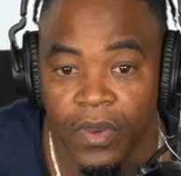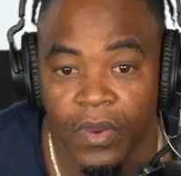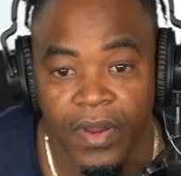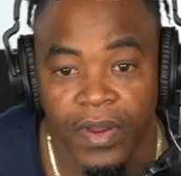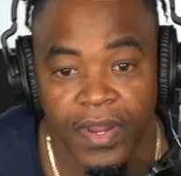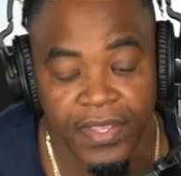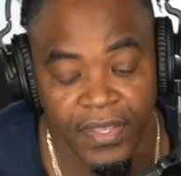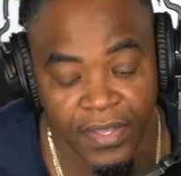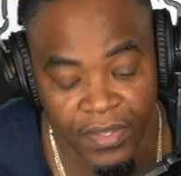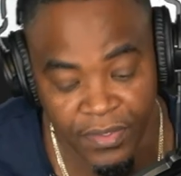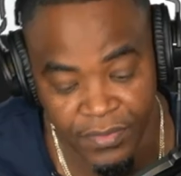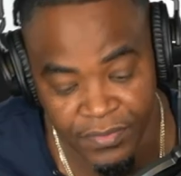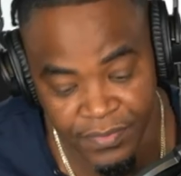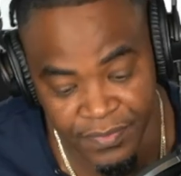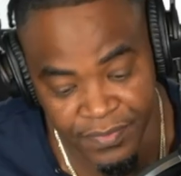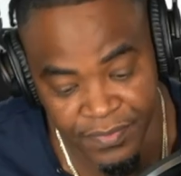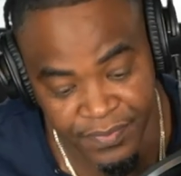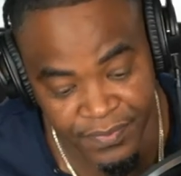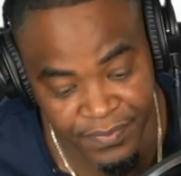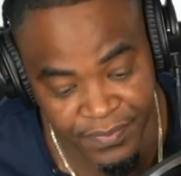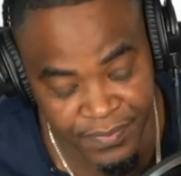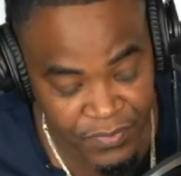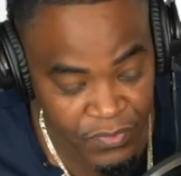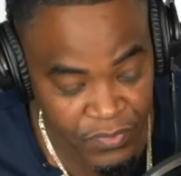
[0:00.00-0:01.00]
All right, y'all.
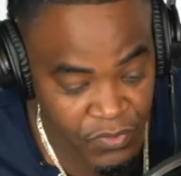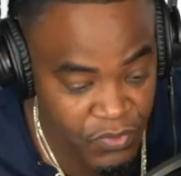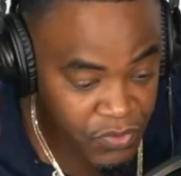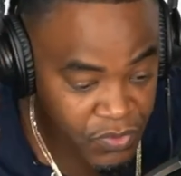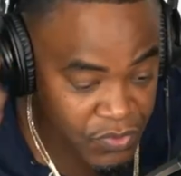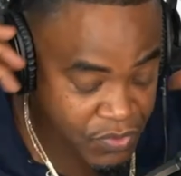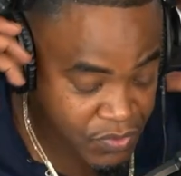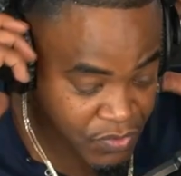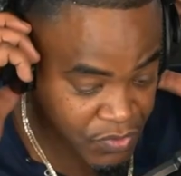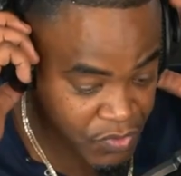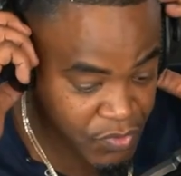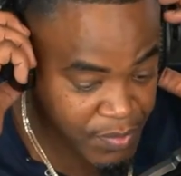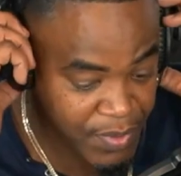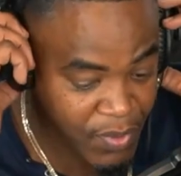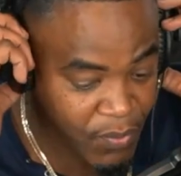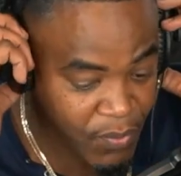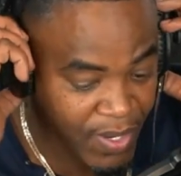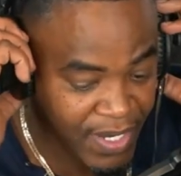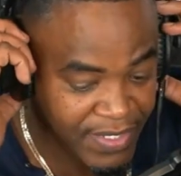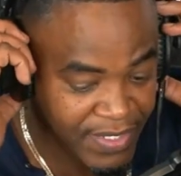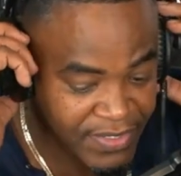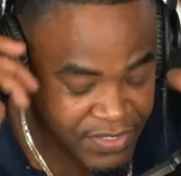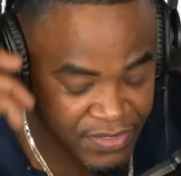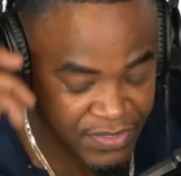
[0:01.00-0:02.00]
You've been
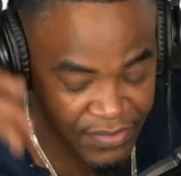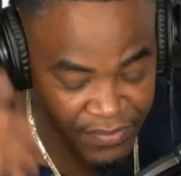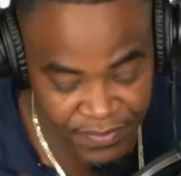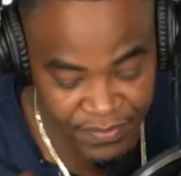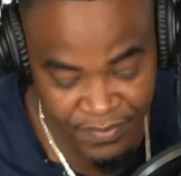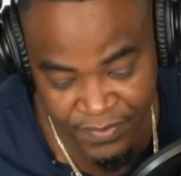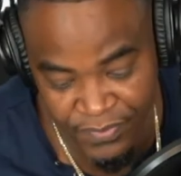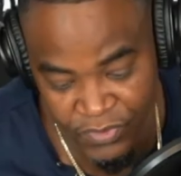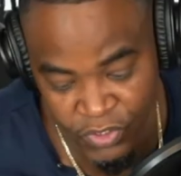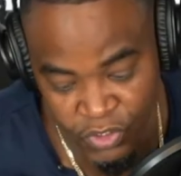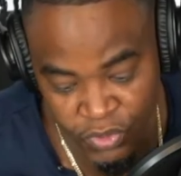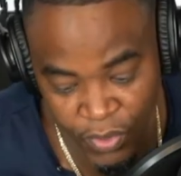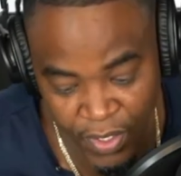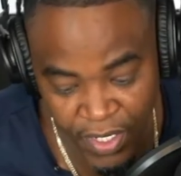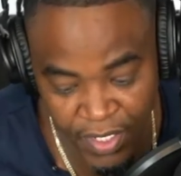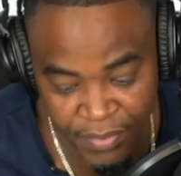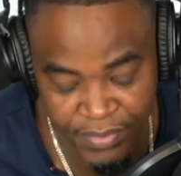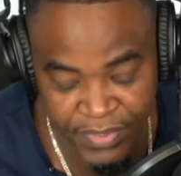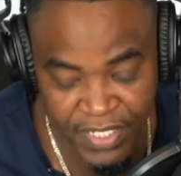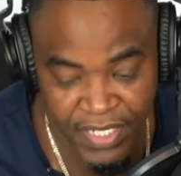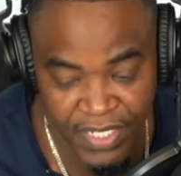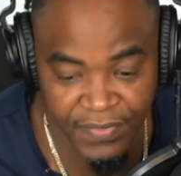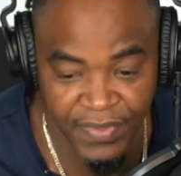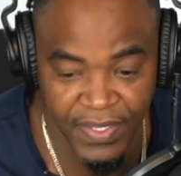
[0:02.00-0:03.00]
watching Straight
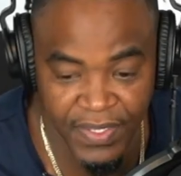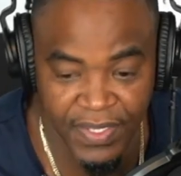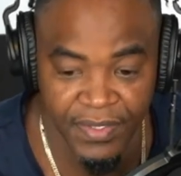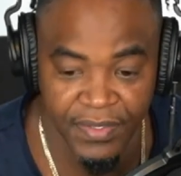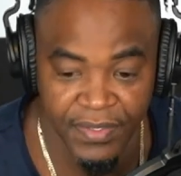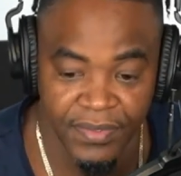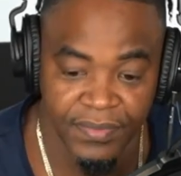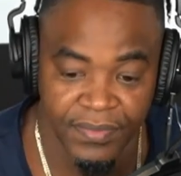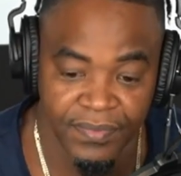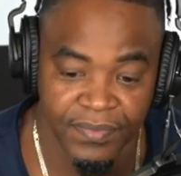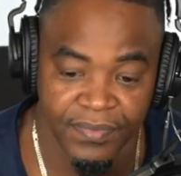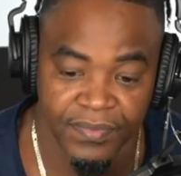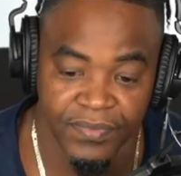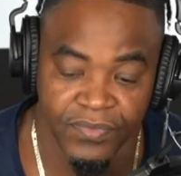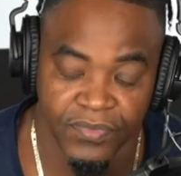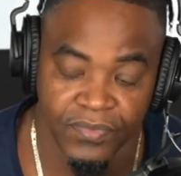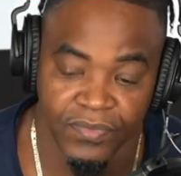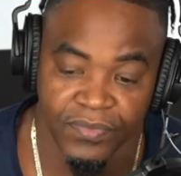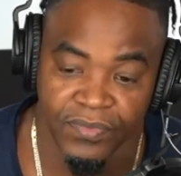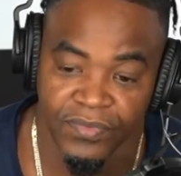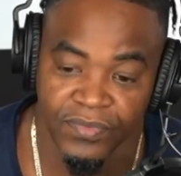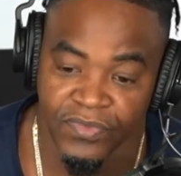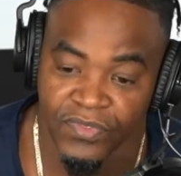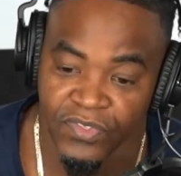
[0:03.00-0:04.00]
Up TV.
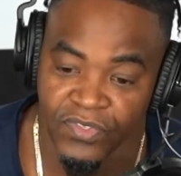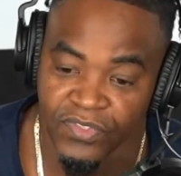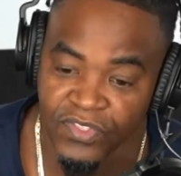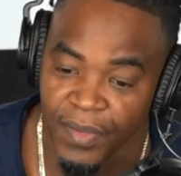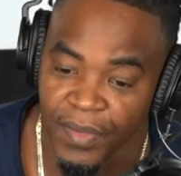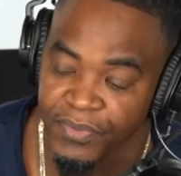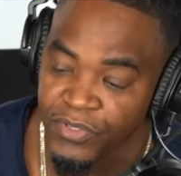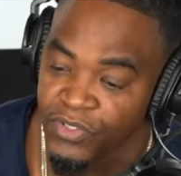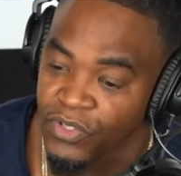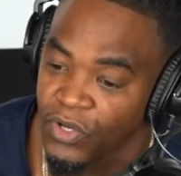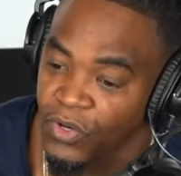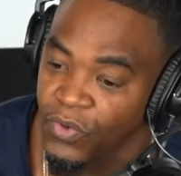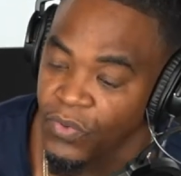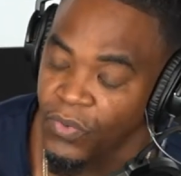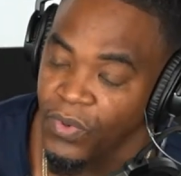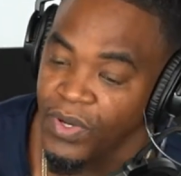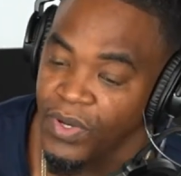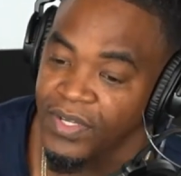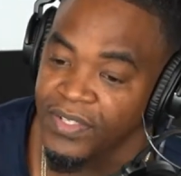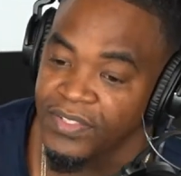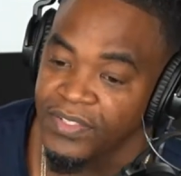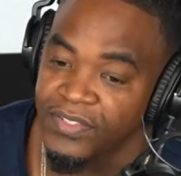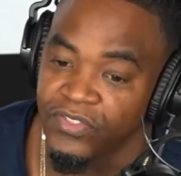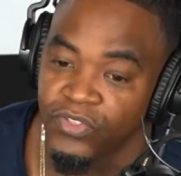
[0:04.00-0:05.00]
This episode
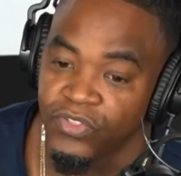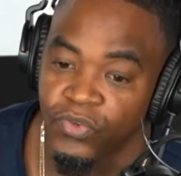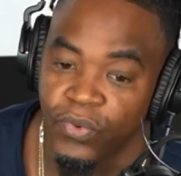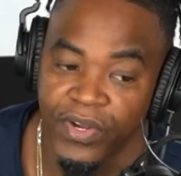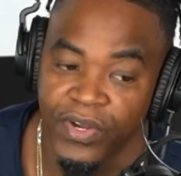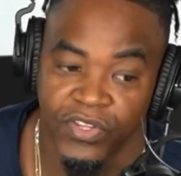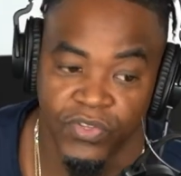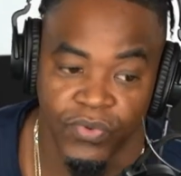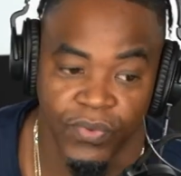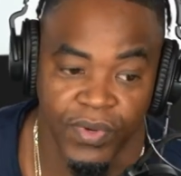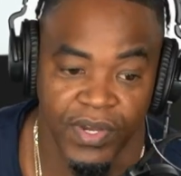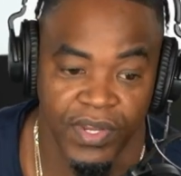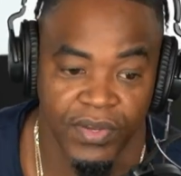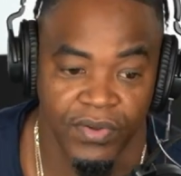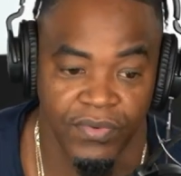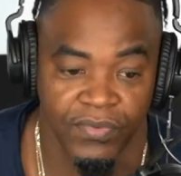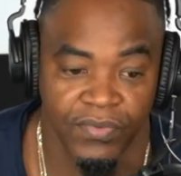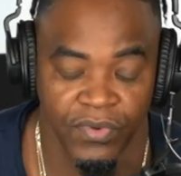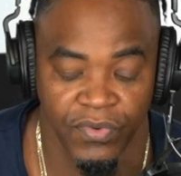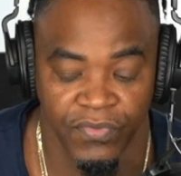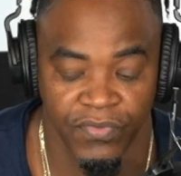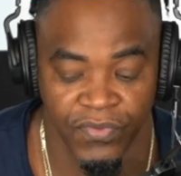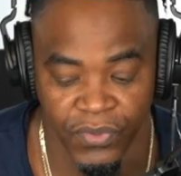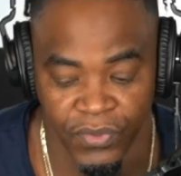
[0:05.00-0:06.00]
was 2020
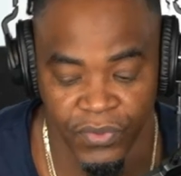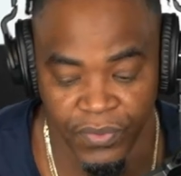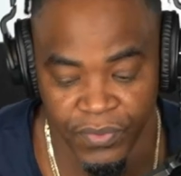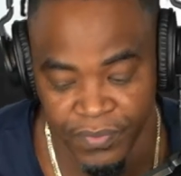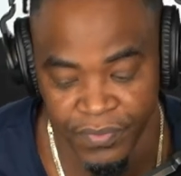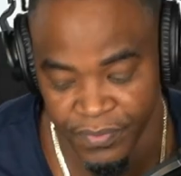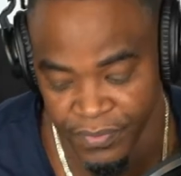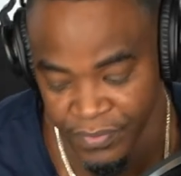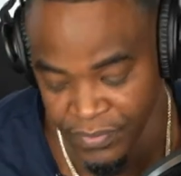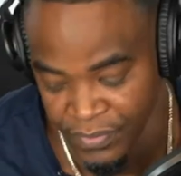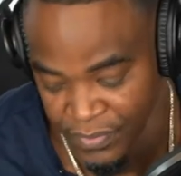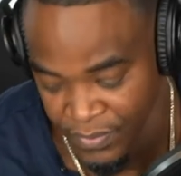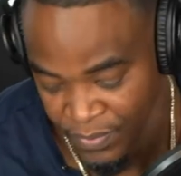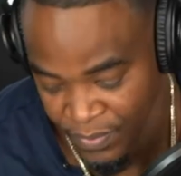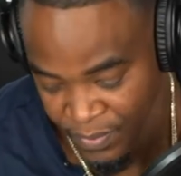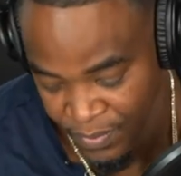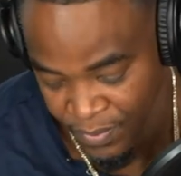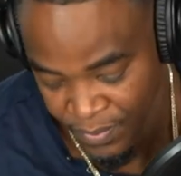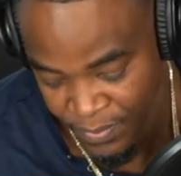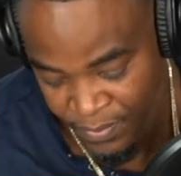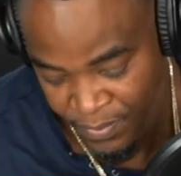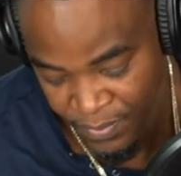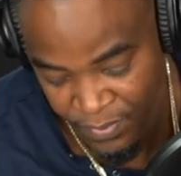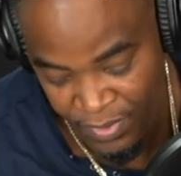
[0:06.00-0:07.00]
review.
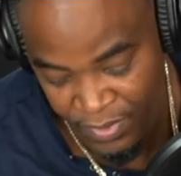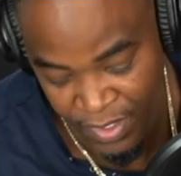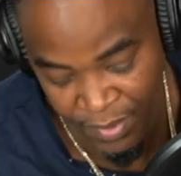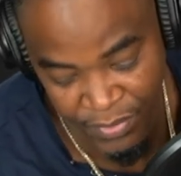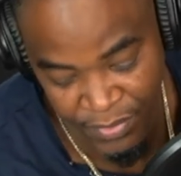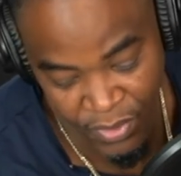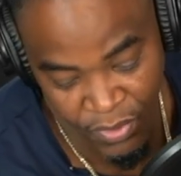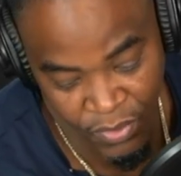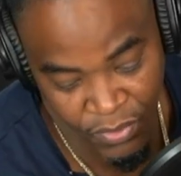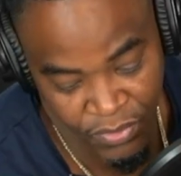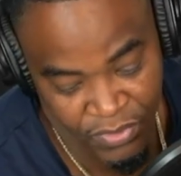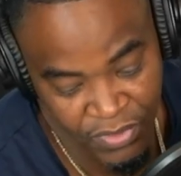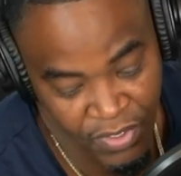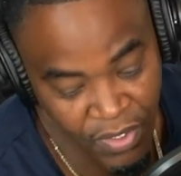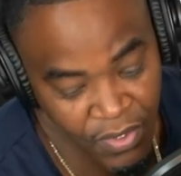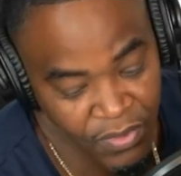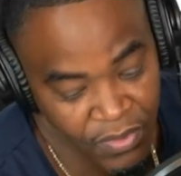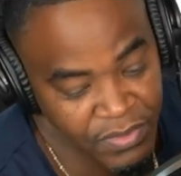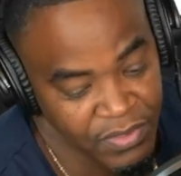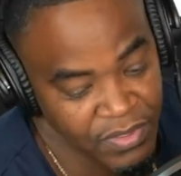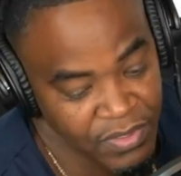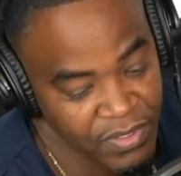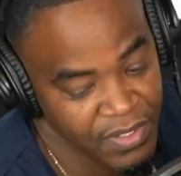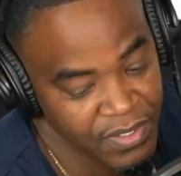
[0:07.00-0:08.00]
I'm your host,
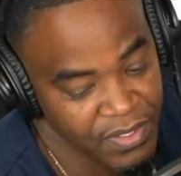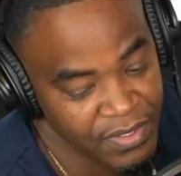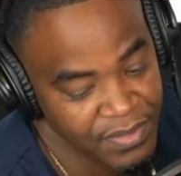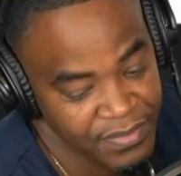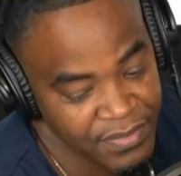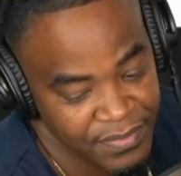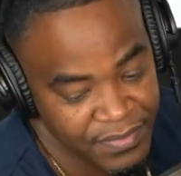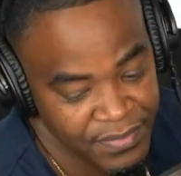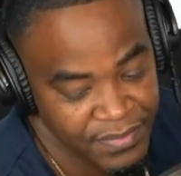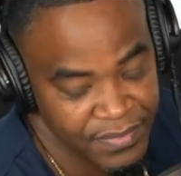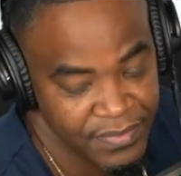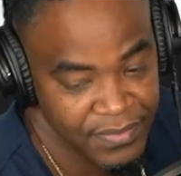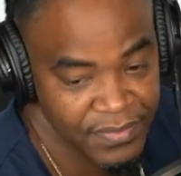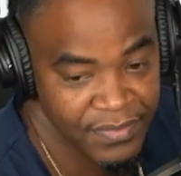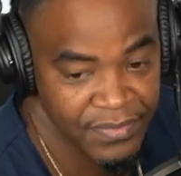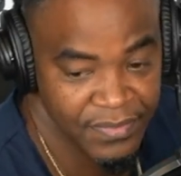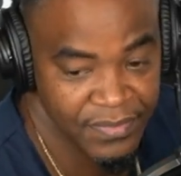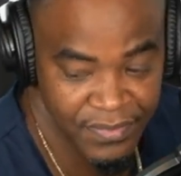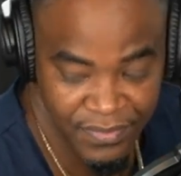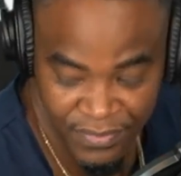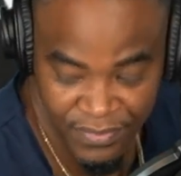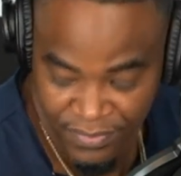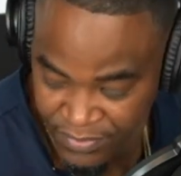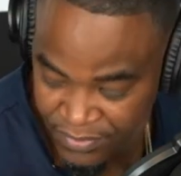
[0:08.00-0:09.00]
All Star.
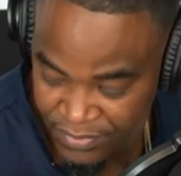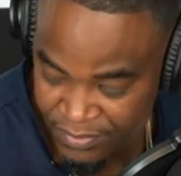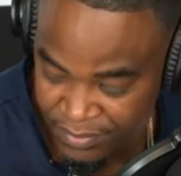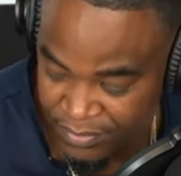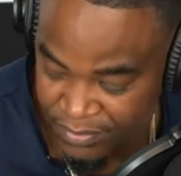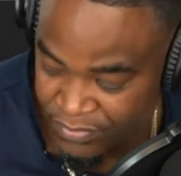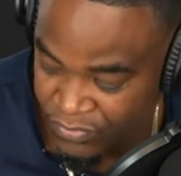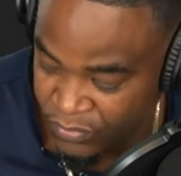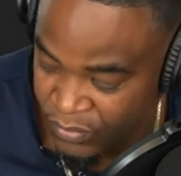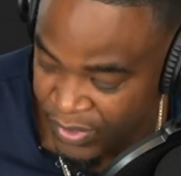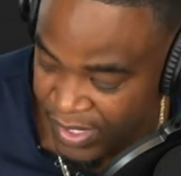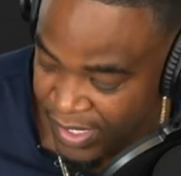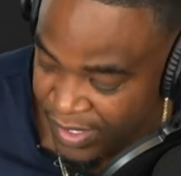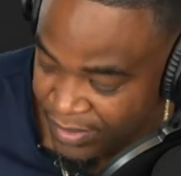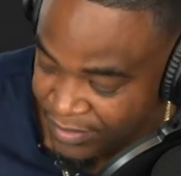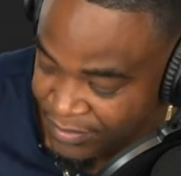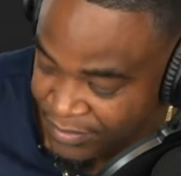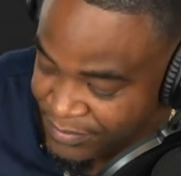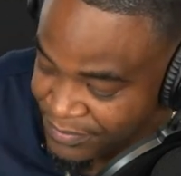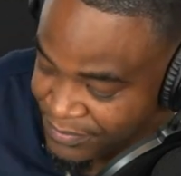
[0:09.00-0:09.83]
We out.